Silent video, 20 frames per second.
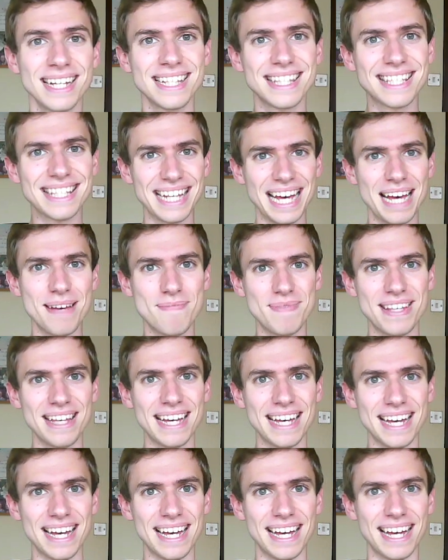Très
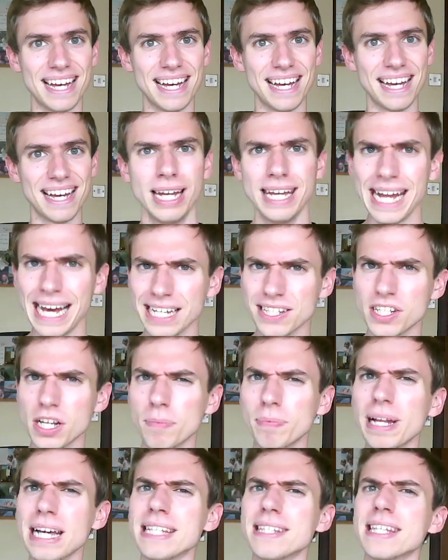bien. Next
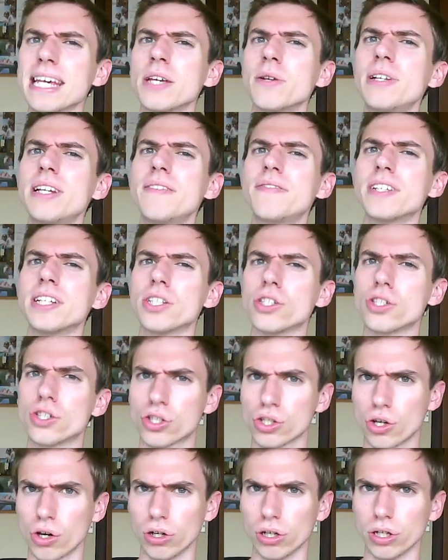up, let's say you lived in
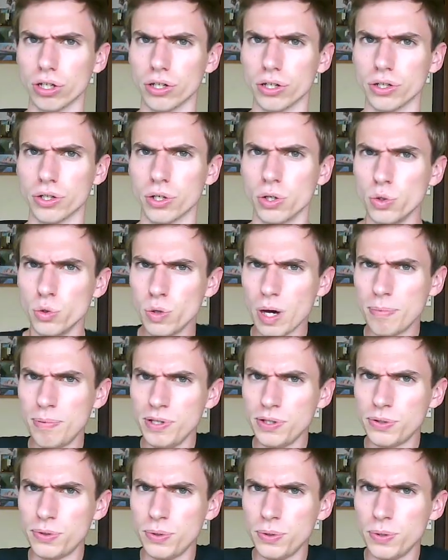Scotland. Où
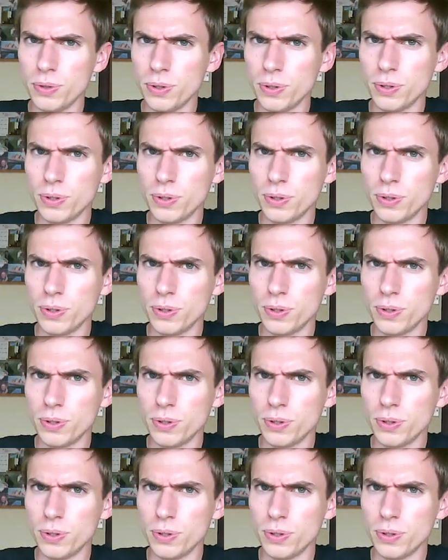habites-tu?